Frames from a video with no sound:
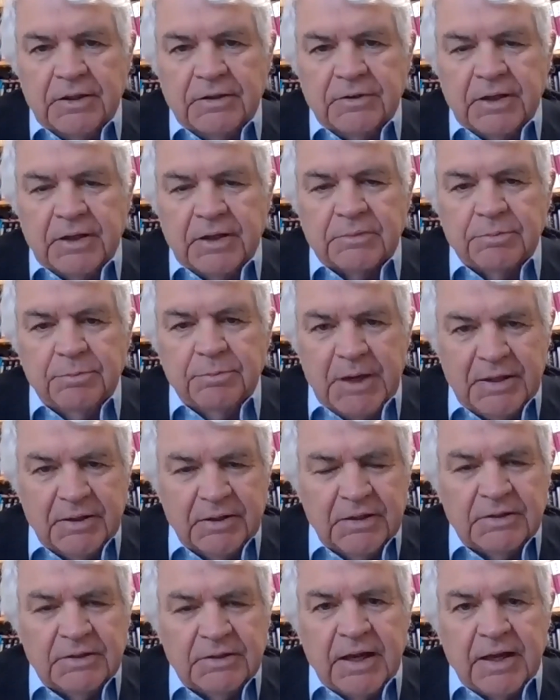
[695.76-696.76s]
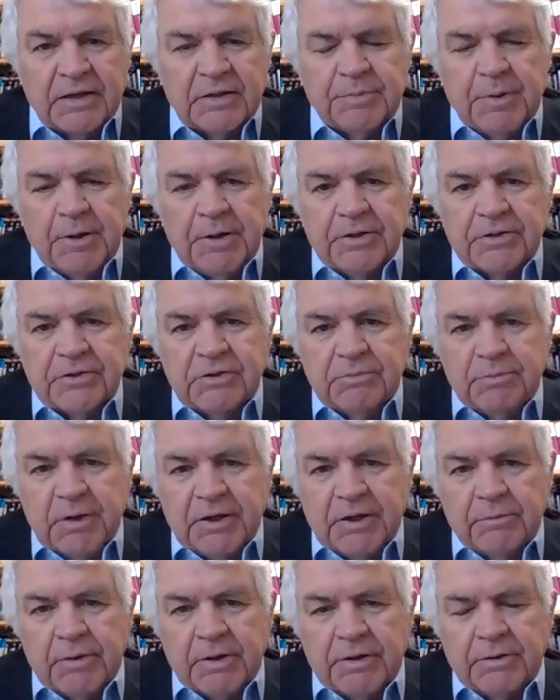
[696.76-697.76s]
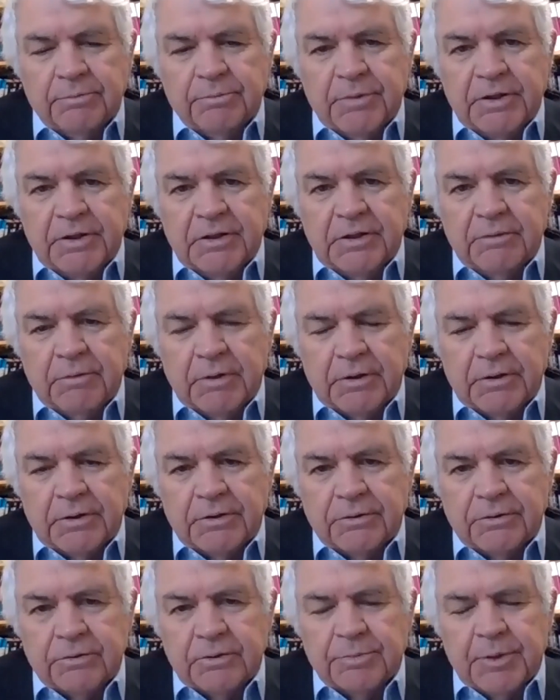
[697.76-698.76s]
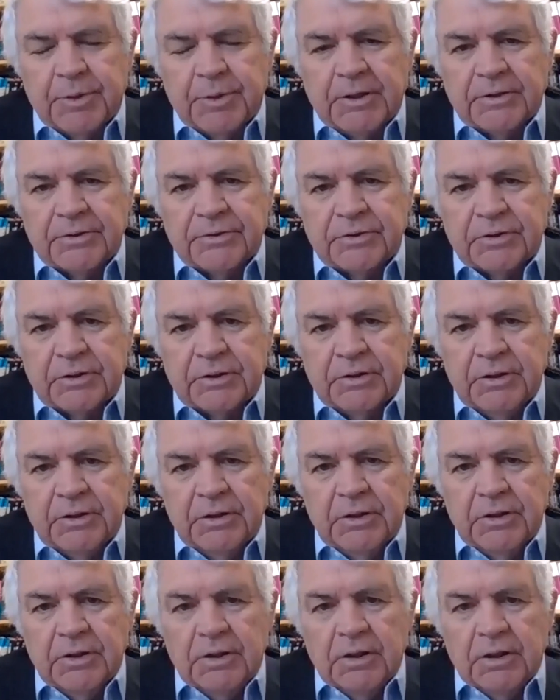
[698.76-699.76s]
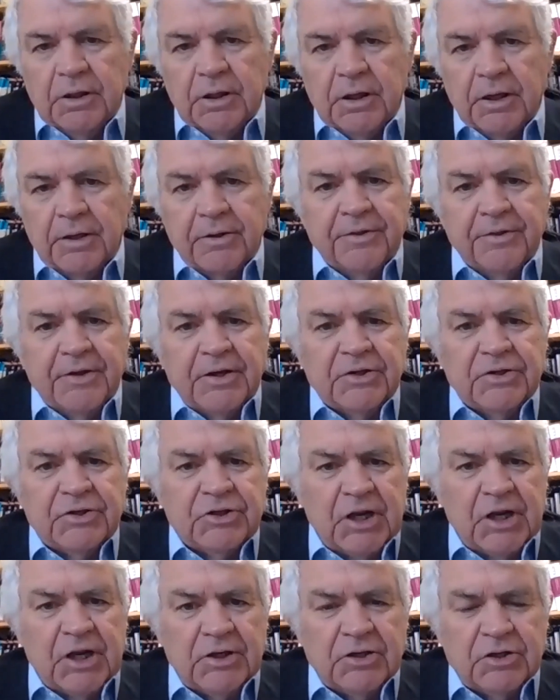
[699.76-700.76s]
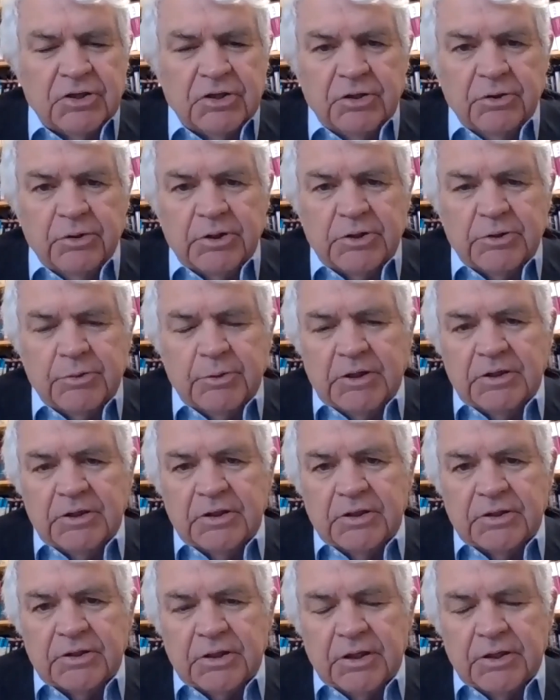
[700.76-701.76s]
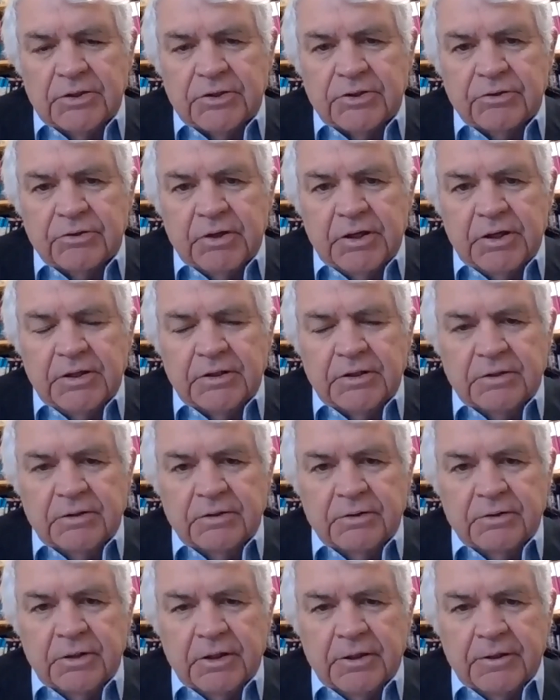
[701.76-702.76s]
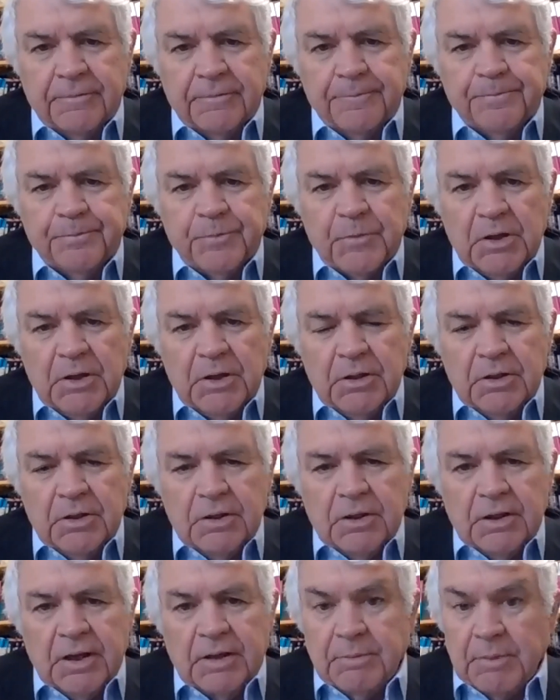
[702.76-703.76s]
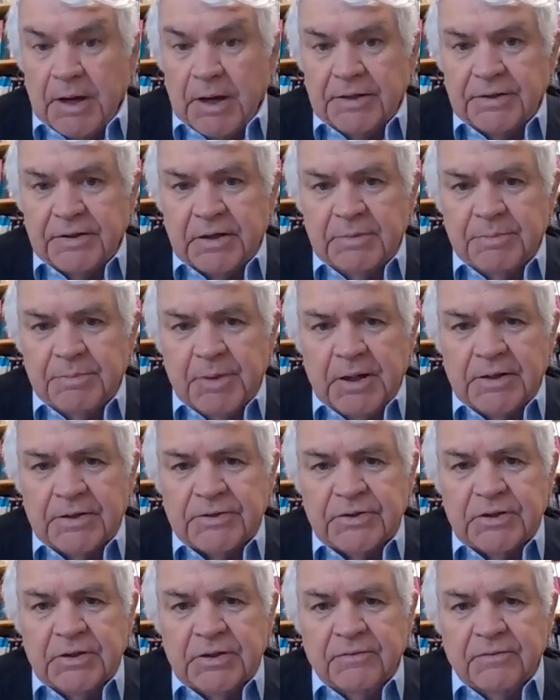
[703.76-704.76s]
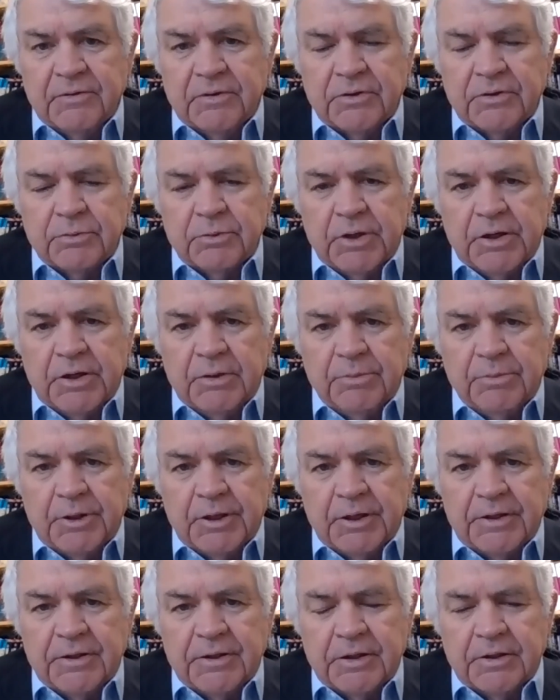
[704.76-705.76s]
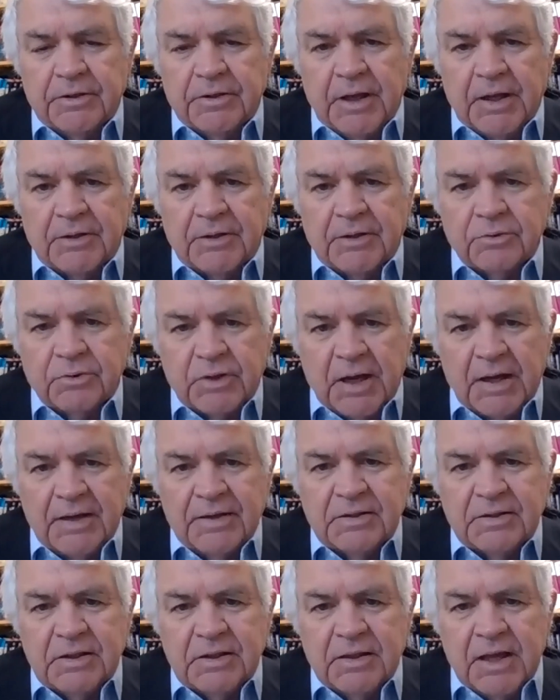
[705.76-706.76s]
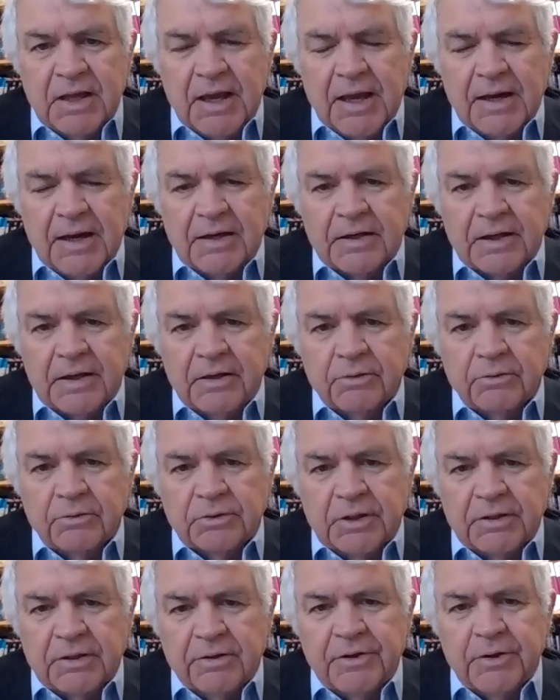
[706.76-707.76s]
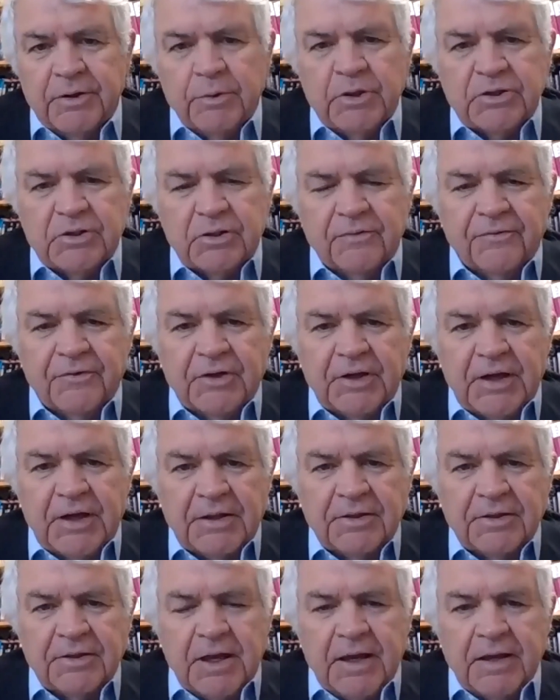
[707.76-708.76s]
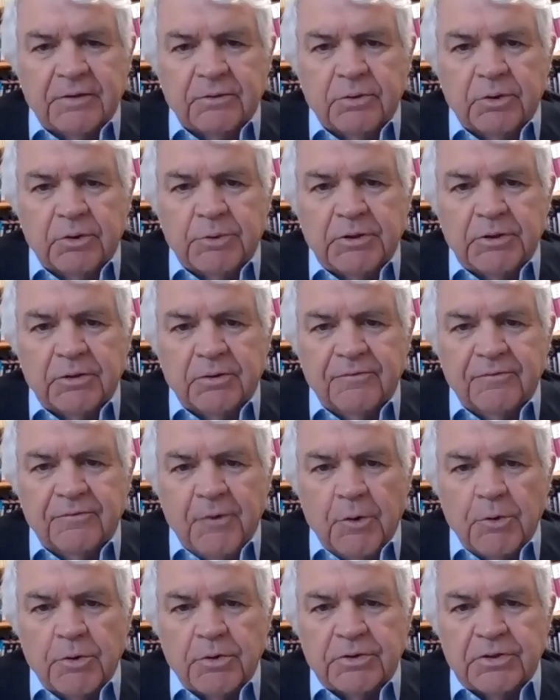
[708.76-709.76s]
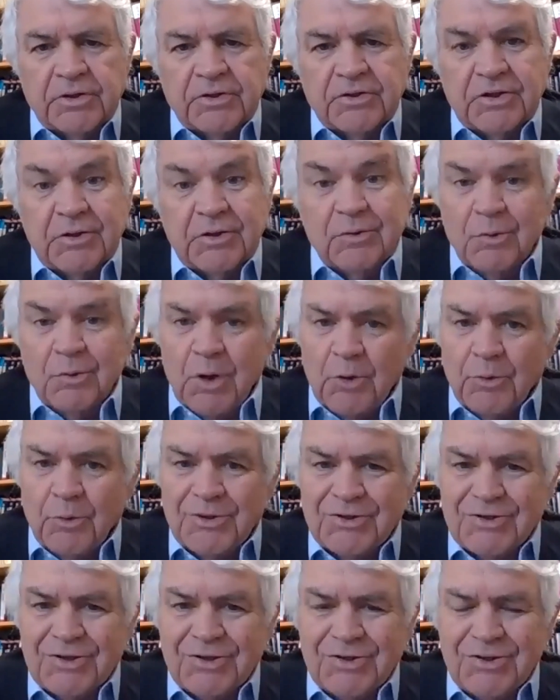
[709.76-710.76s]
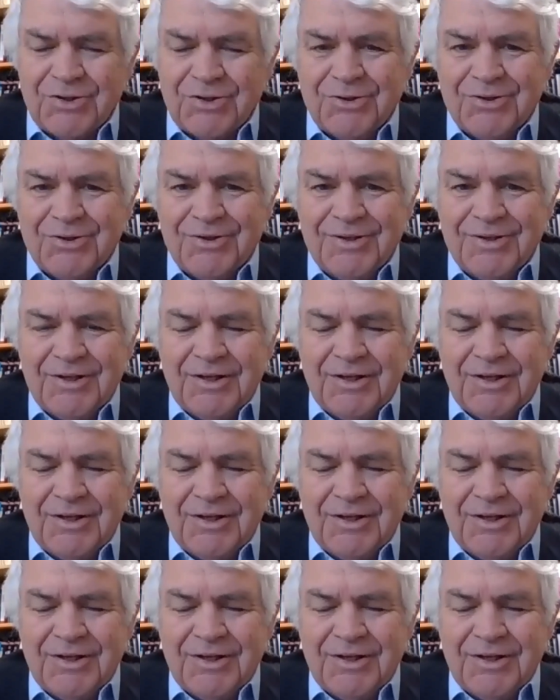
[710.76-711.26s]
that's mainly tax policy, mainly regulatory policy. Other things change too, which we can discuss, trade and monetary policy even as well. But I think I see that, and I don't think we should forget that when we look forward to seeing what we should do.